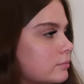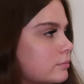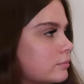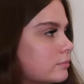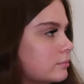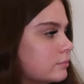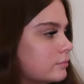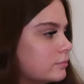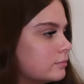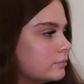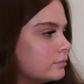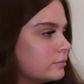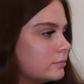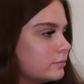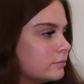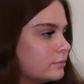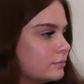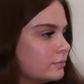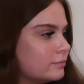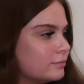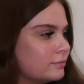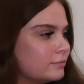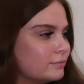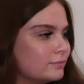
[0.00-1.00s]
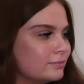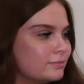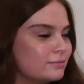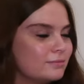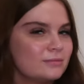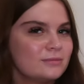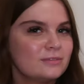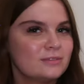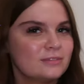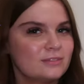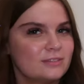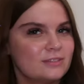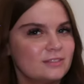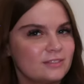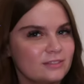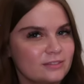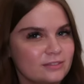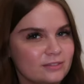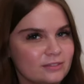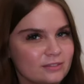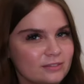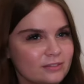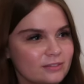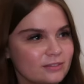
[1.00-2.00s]

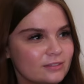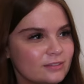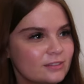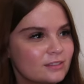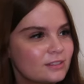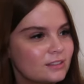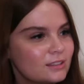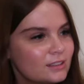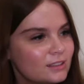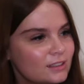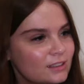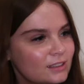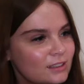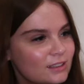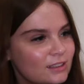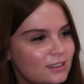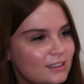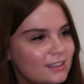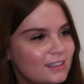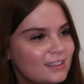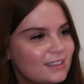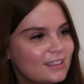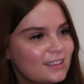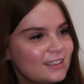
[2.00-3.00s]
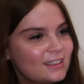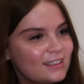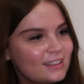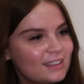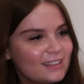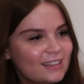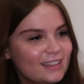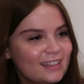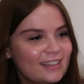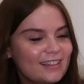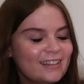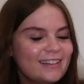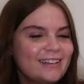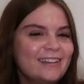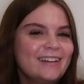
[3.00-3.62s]
This person isn't speaking.